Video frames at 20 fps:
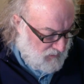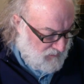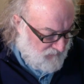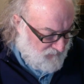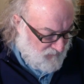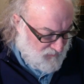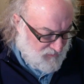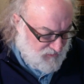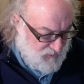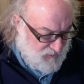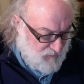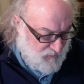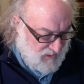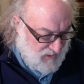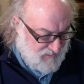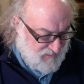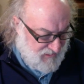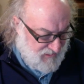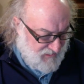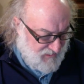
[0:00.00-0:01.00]
First, do
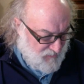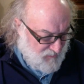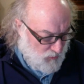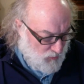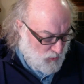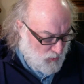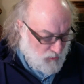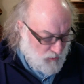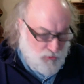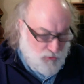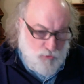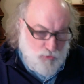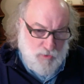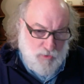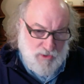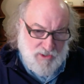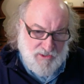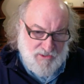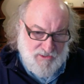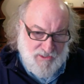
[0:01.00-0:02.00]
not say in your heart, who
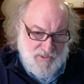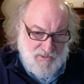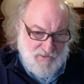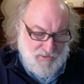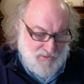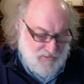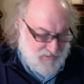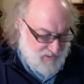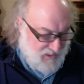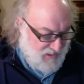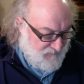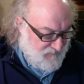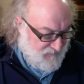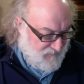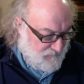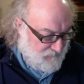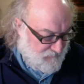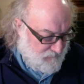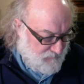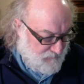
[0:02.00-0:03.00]
will ascend into
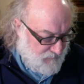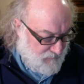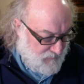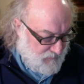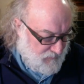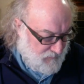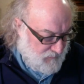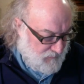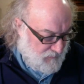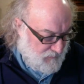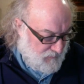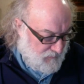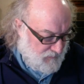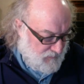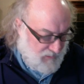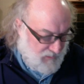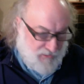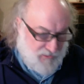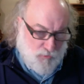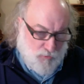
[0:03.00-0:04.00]
heaven
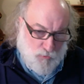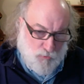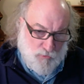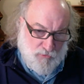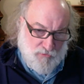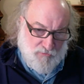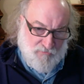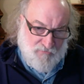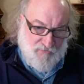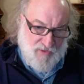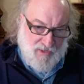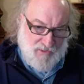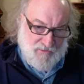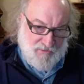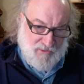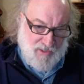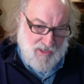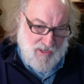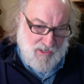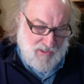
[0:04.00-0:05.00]
in order to find
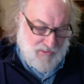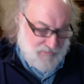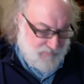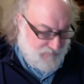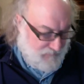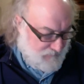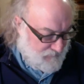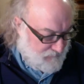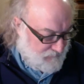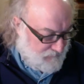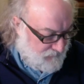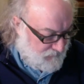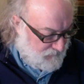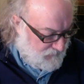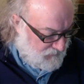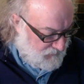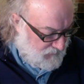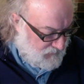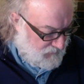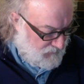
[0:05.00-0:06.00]
God?
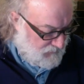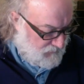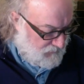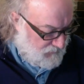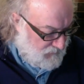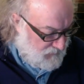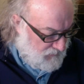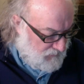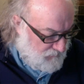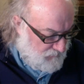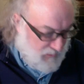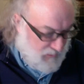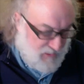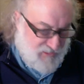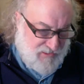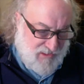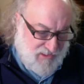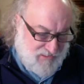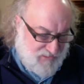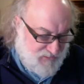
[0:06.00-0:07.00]

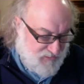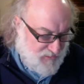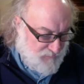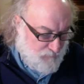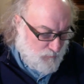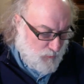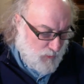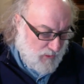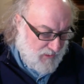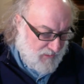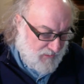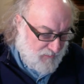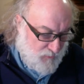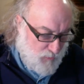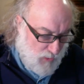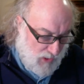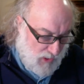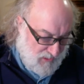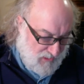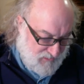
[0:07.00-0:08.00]
Because that's to bring
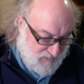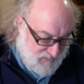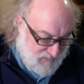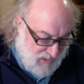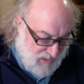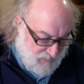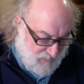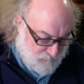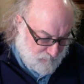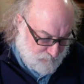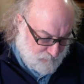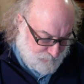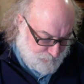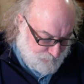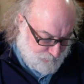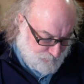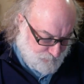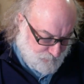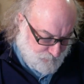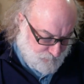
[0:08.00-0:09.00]
Christ down.
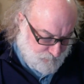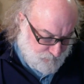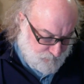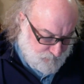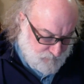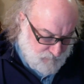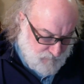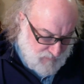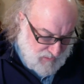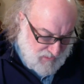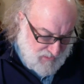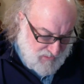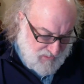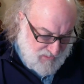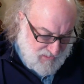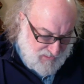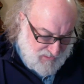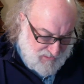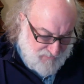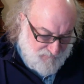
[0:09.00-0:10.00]

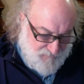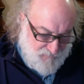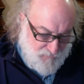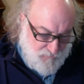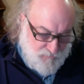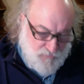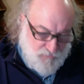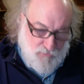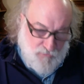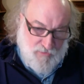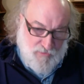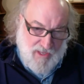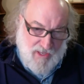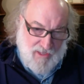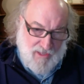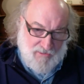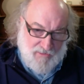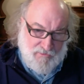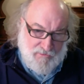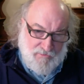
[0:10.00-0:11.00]
If you do
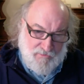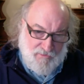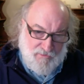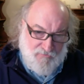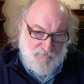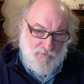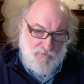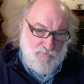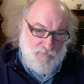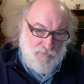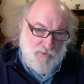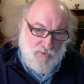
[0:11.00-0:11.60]
that, if you